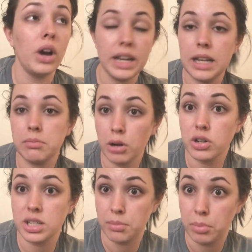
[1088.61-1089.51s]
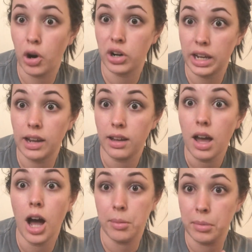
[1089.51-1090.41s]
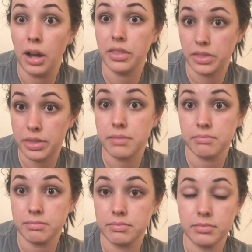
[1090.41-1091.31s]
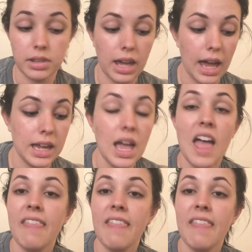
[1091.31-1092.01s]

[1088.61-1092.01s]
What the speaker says: in-person party a month, okay?